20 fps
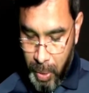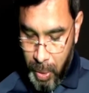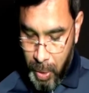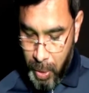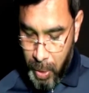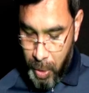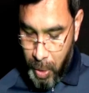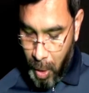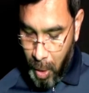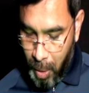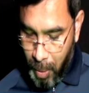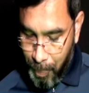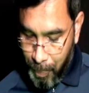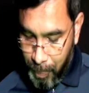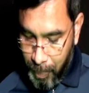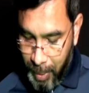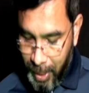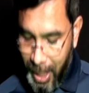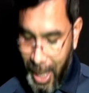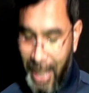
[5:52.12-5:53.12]
So,
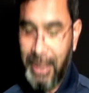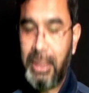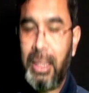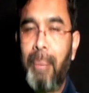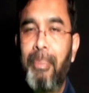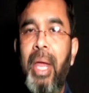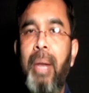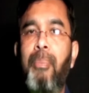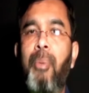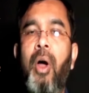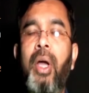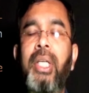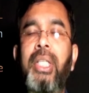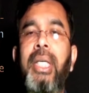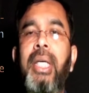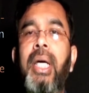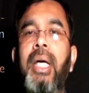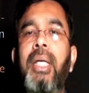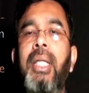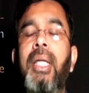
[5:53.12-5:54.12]
that's the main point
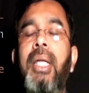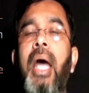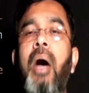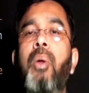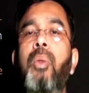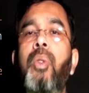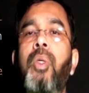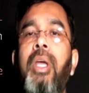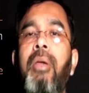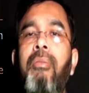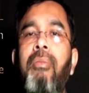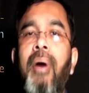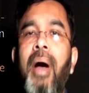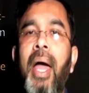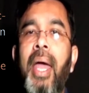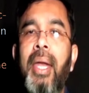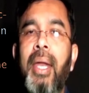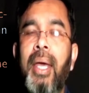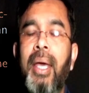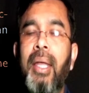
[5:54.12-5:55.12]
here, that how to
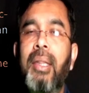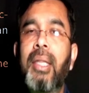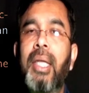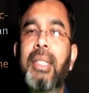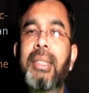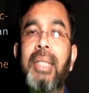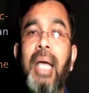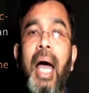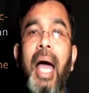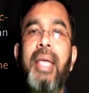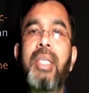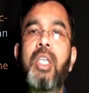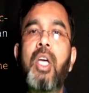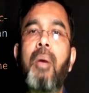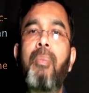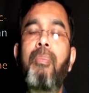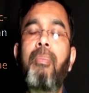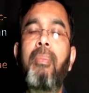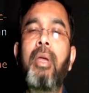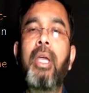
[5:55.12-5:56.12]
define the size
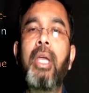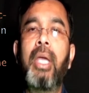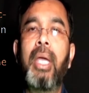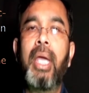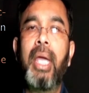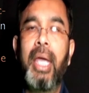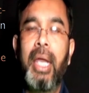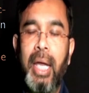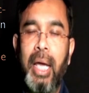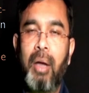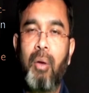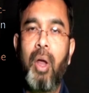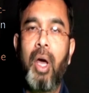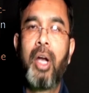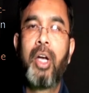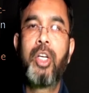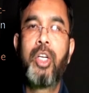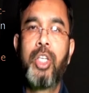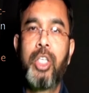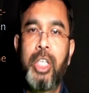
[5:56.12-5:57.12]
of
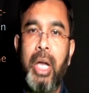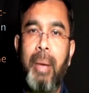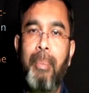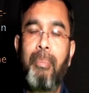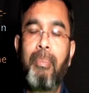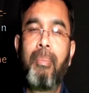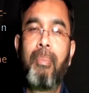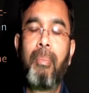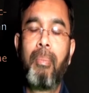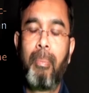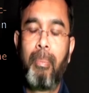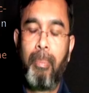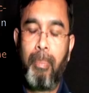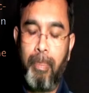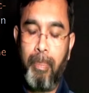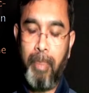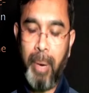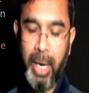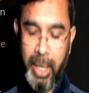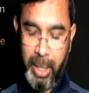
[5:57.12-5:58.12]
irregular shaped
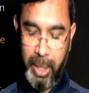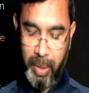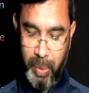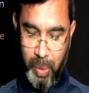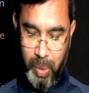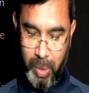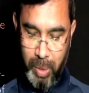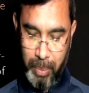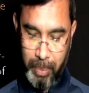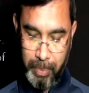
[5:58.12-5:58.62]
particles.